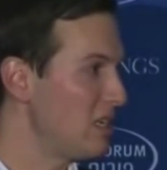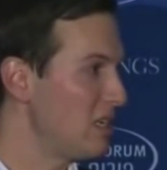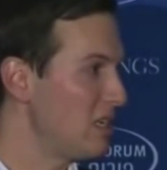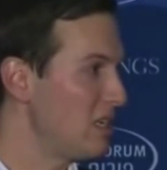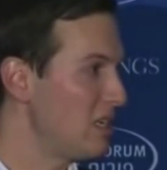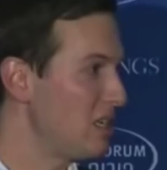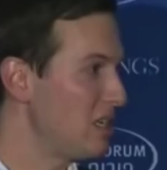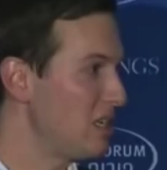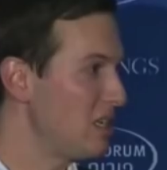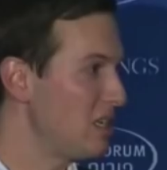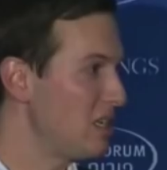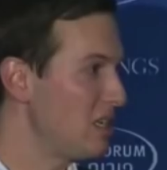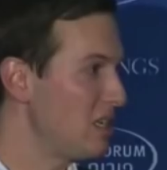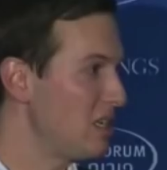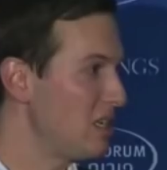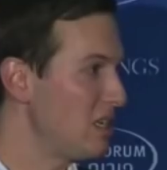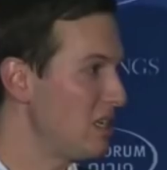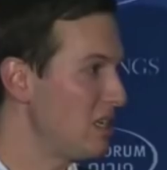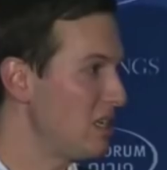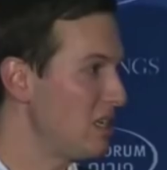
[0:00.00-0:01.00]
You
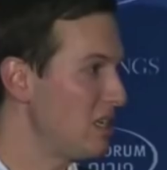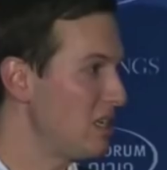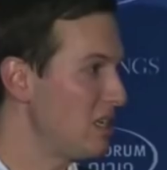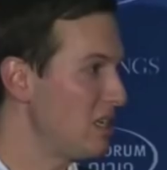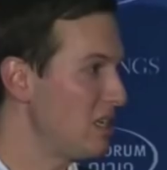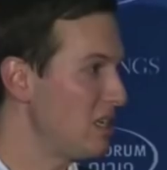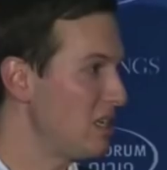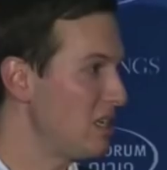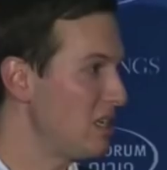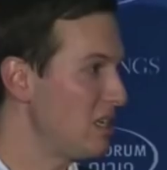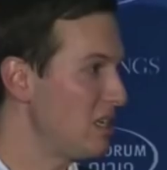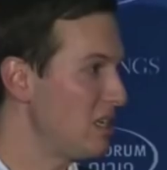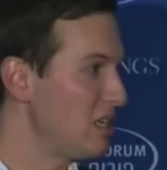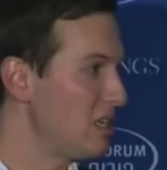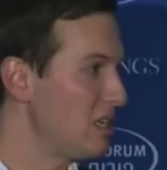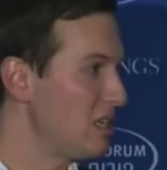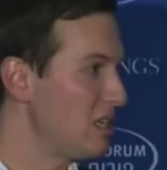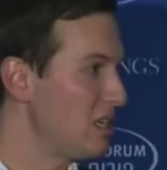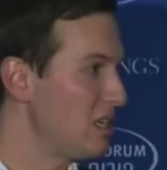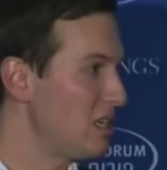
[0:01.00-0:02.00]
have
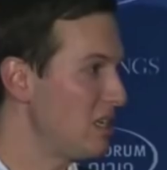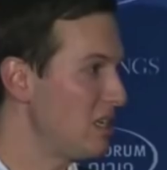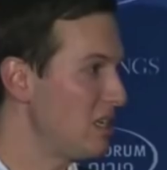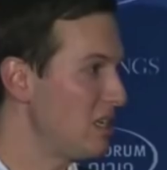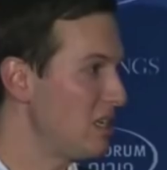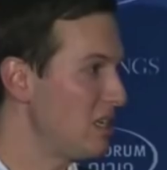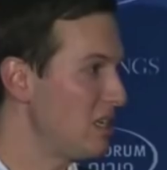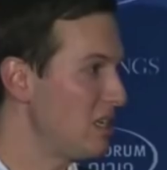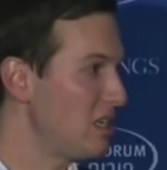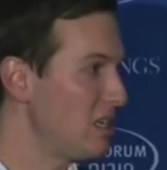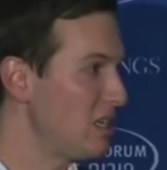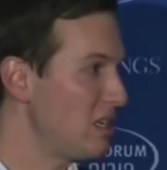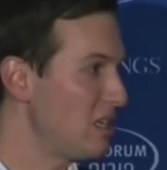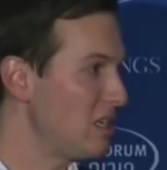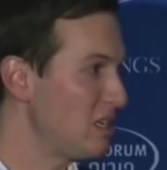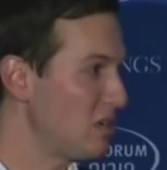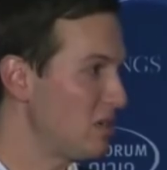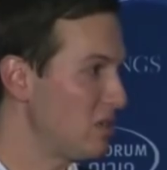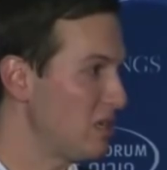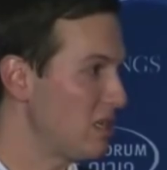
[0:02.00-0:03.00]
the ideology,
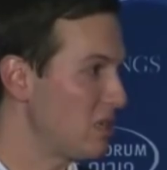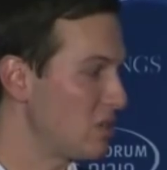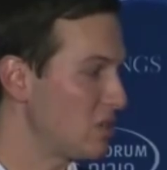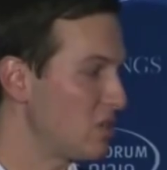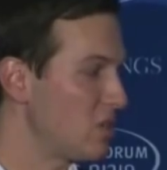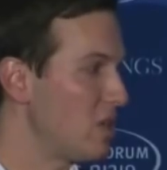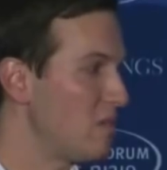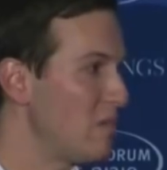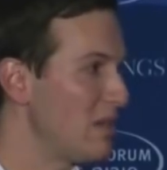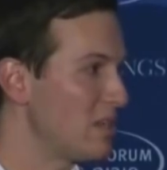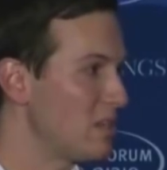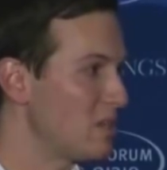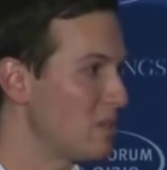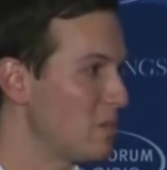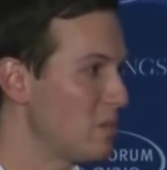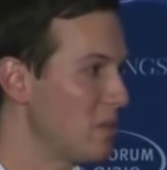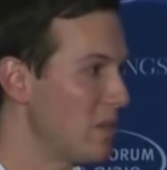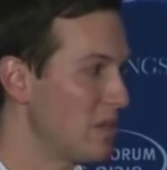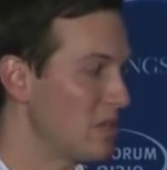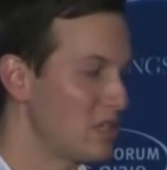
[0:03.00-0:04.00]
the
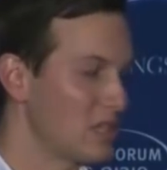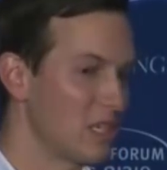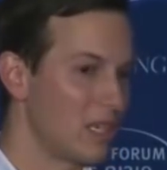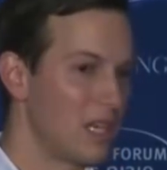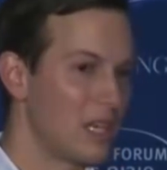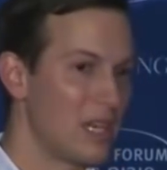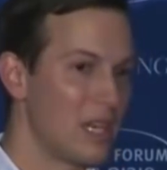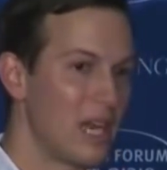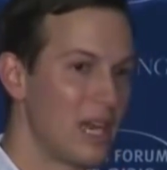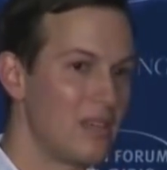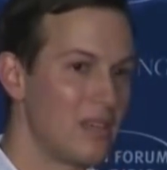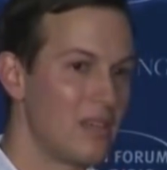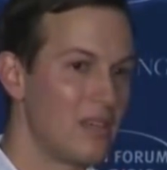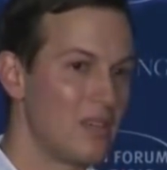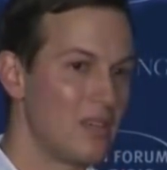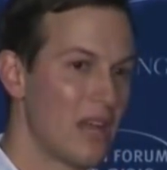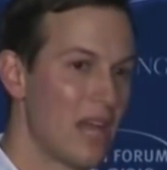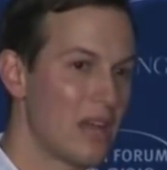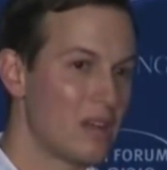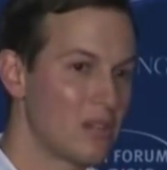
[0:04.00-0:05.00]
extremism, which I think
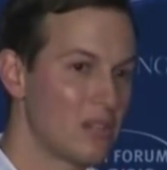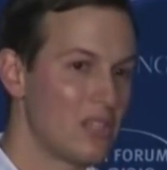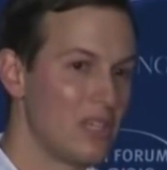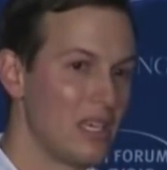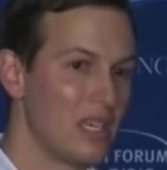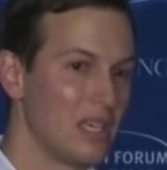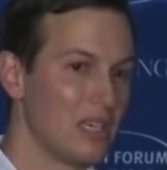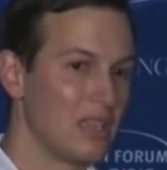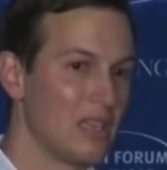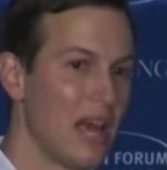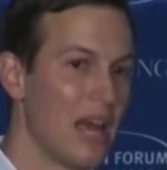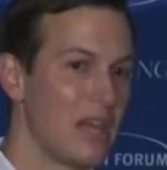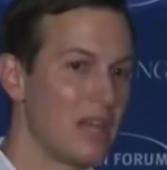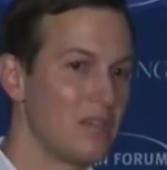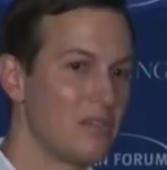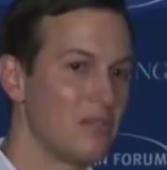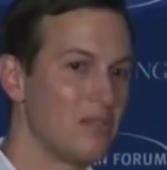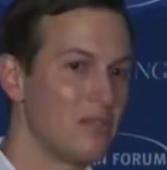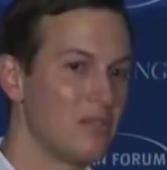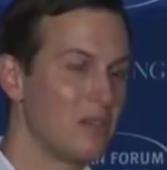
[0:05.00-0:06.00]
you're now seeing a lot
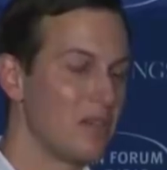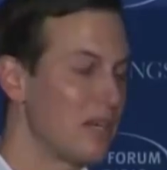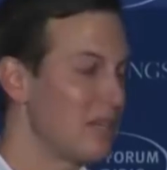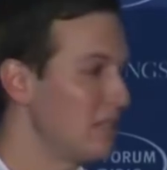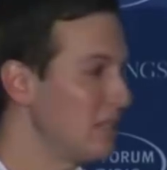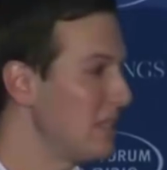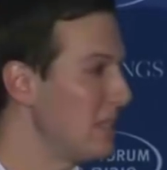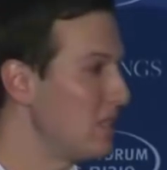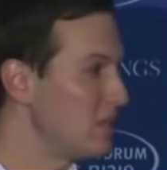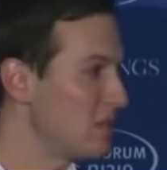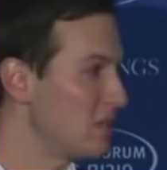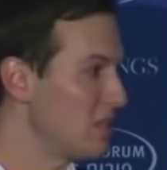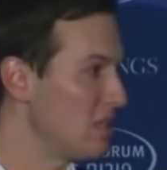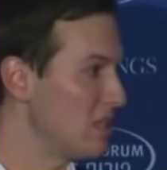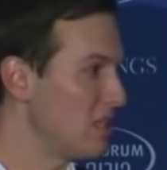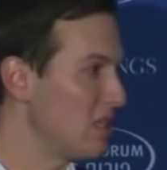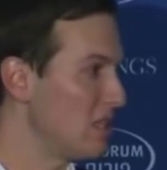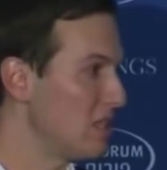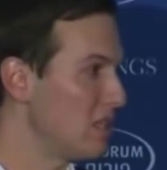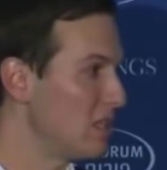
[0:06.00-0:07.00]
of leaders
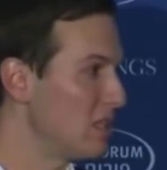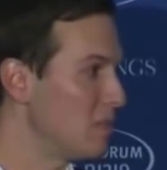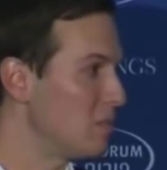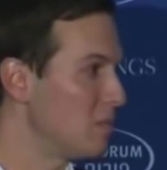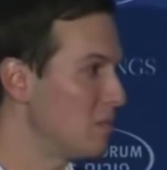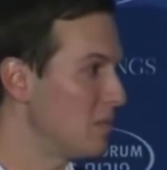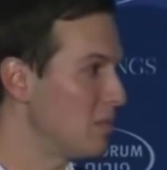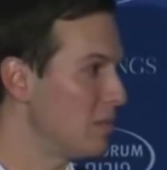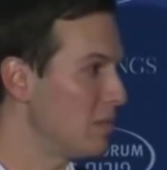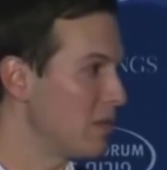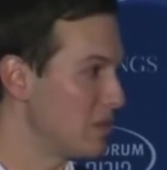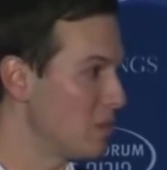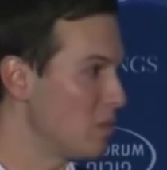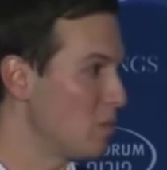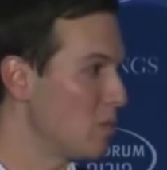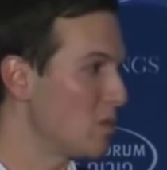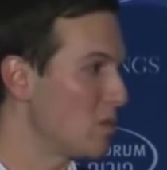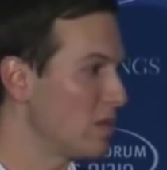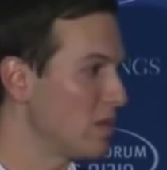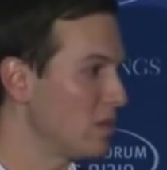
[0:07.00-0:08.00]
in the Muslim
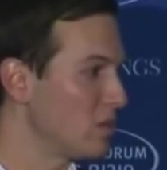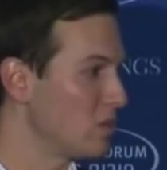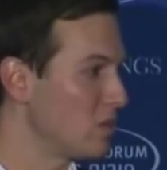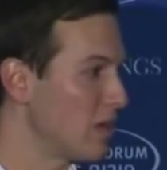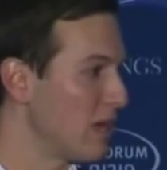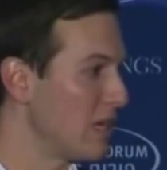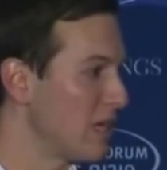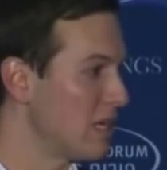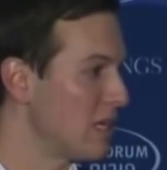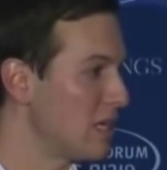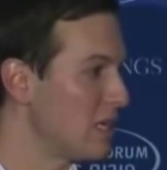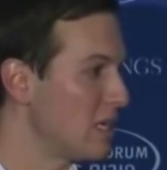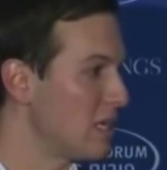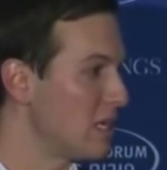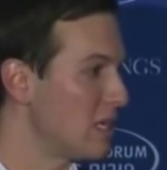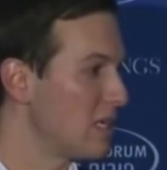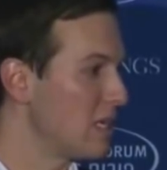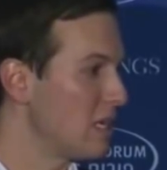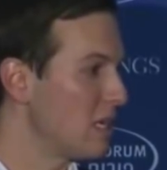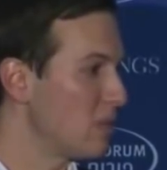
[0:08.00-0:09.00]
world try to
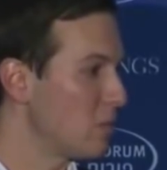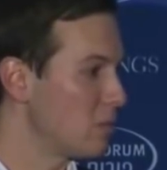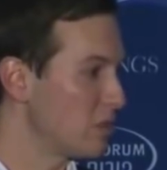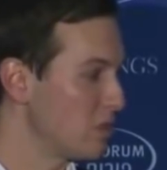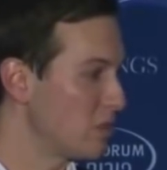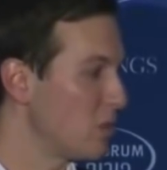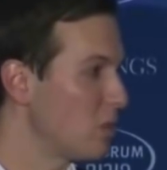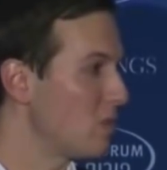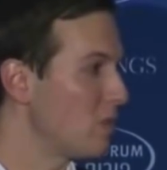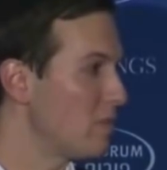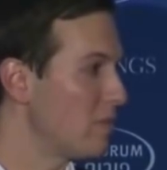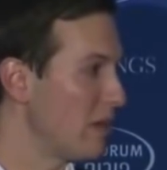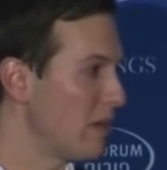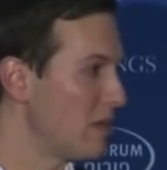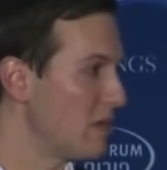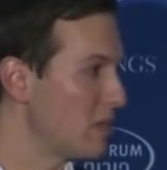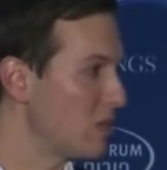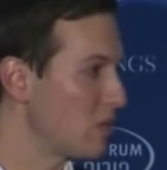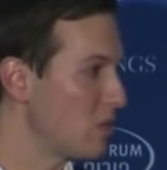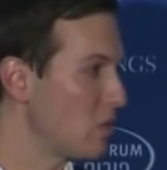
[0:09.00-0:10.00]
restore
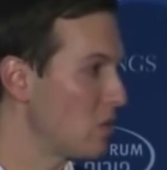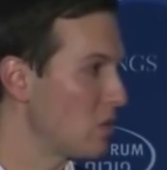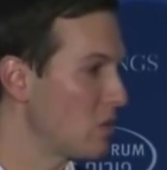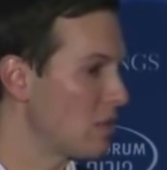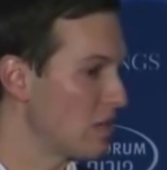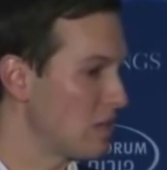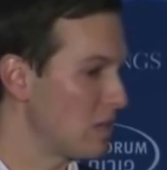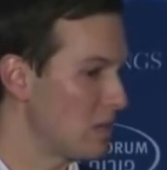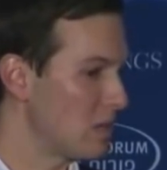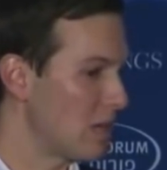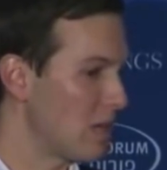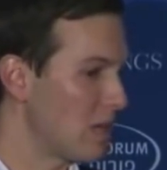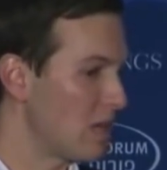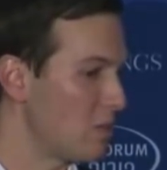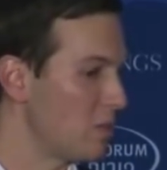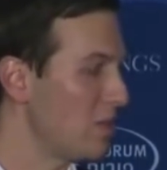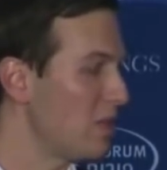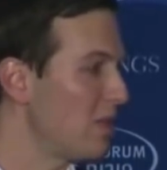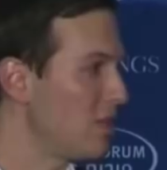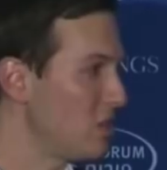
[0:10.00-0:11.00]

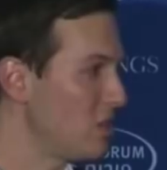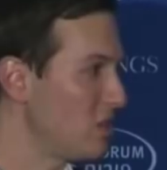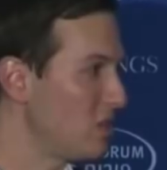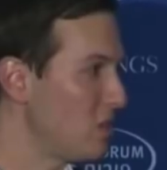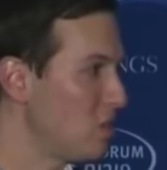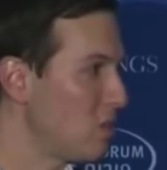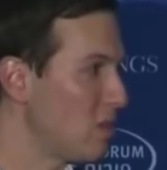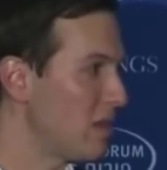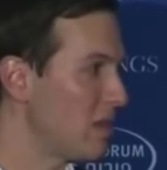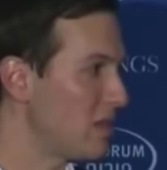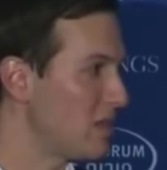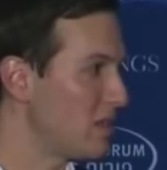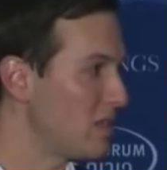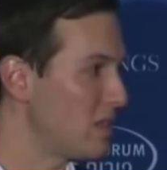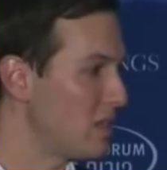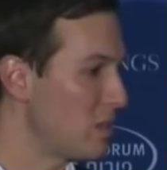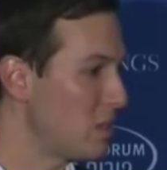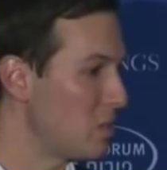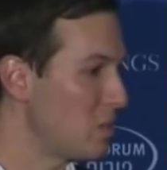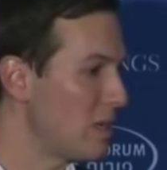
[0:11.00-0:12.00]
the religion to what
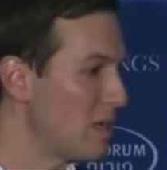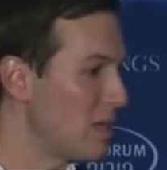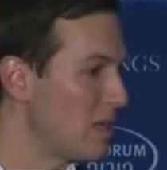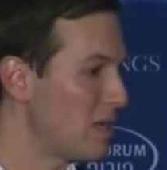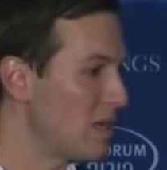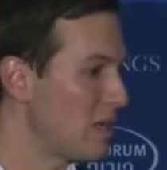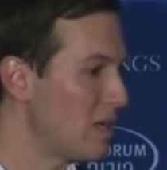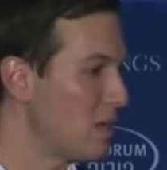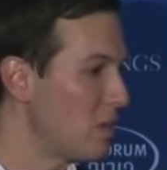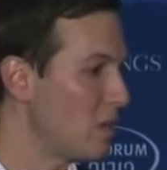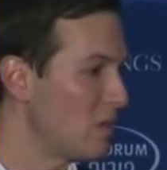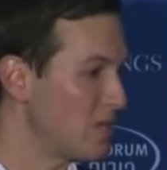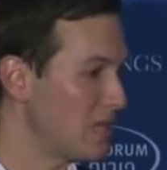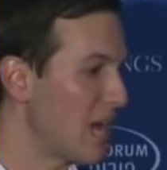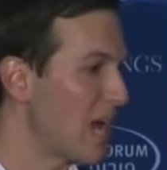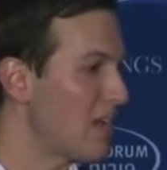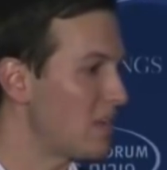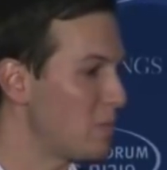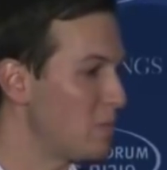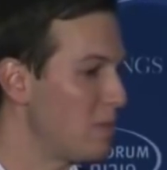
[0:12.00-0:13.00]
it always
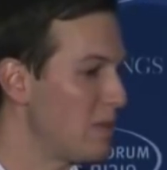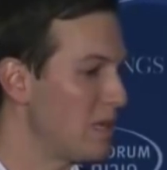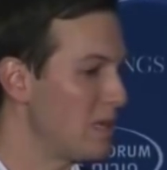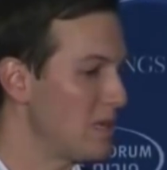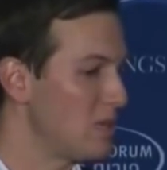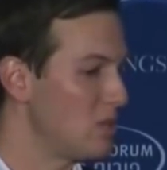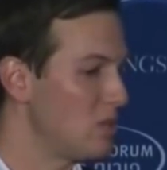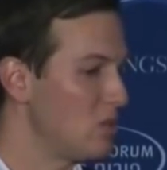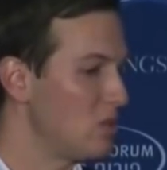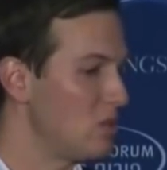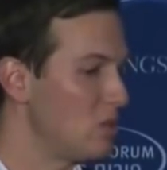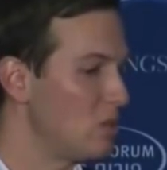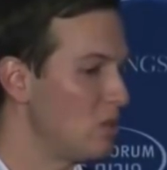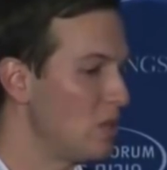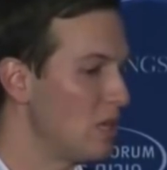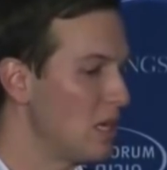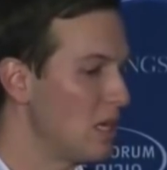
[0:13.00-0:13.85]
has been, and to